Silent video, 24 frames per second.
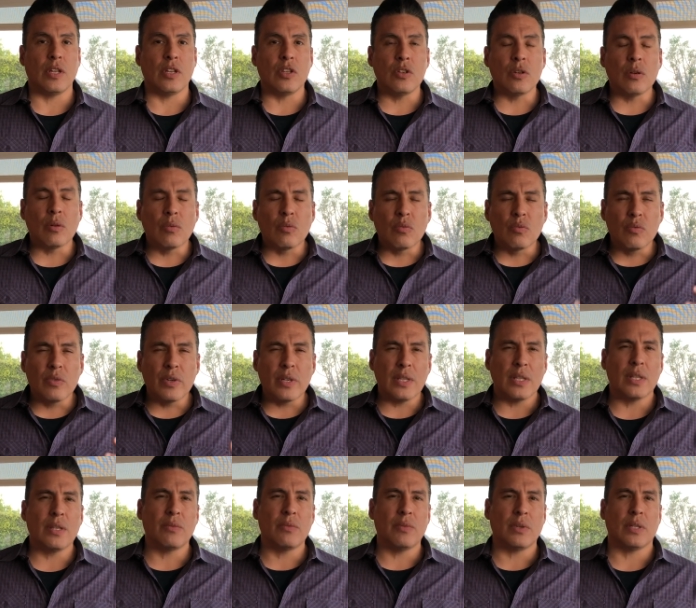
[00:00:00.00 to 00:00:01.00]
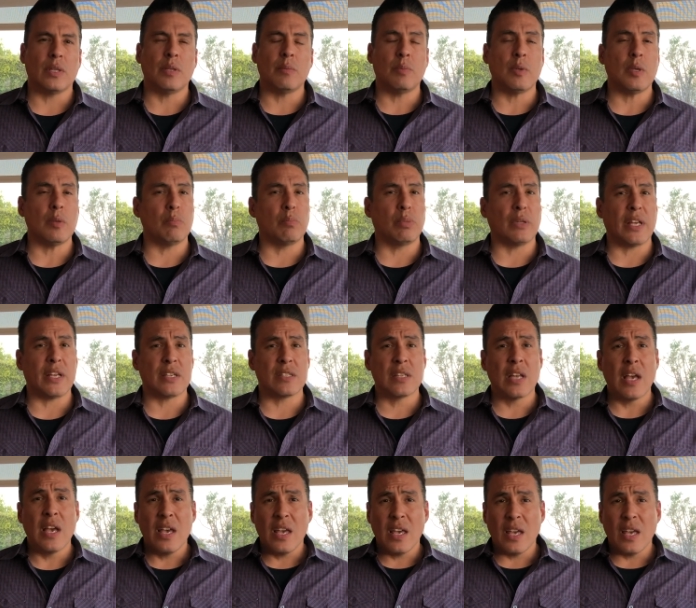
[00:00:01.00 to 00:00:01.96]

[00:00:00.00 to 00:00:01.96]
You'll really, really be blessed.